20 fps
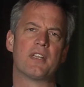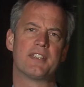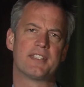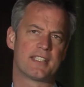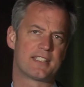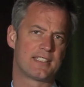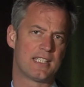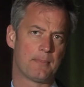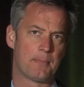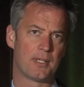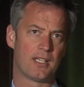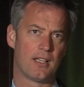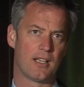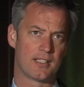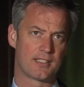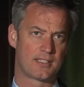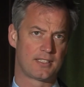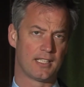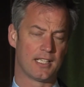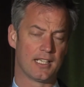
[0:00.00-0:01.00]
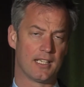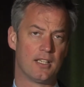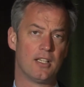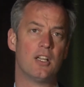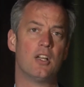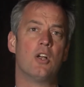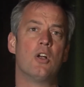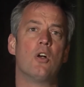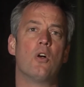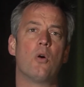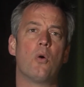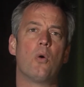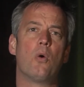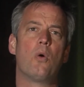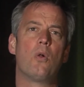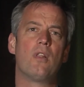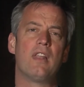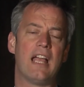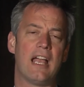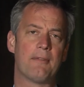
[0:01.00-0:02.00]
in December last year,
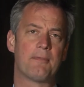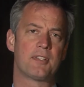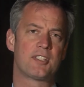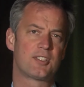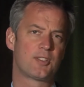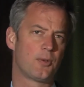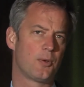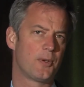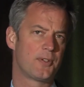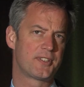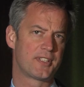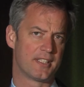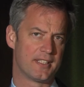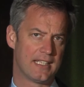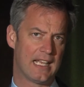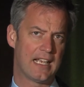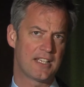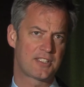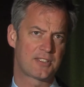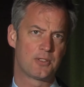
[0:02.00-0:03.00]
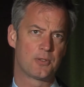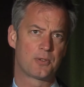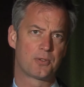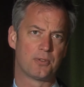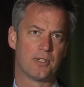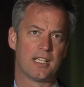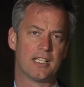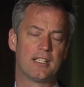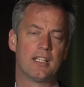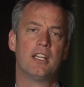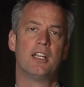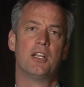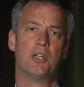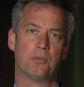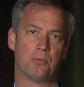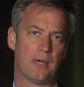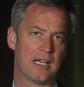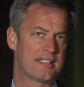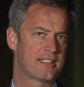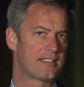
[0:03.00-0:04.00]
all Eversource and National Grid
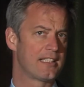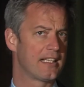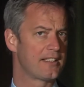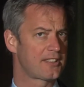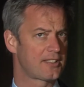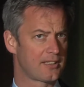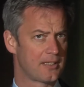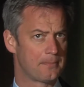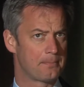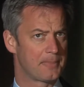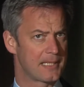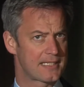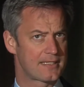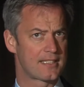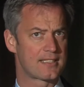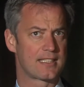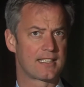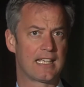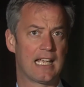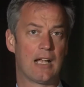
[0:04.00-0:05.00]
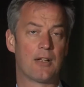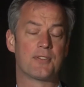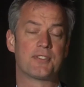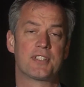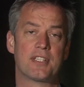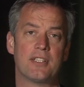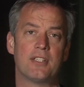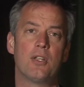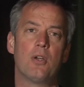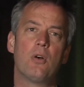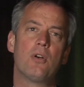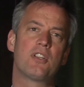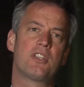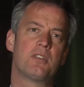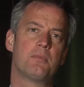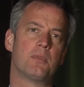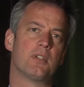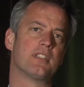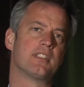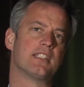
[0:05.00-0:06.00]
residential and business accounts in your
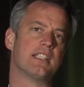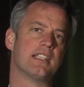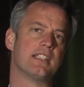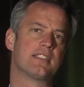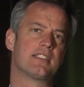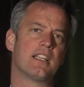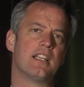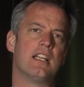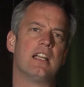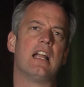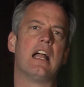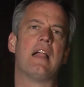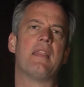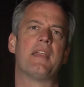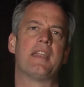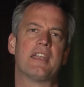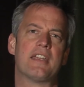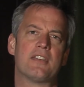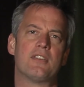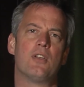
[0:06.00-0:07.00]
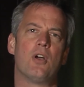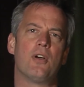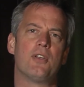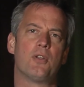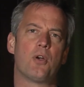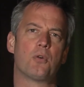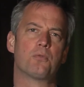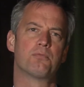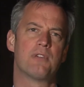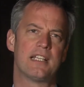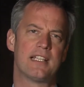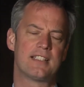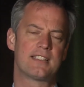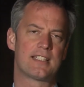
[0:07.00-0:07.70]
communities that had not already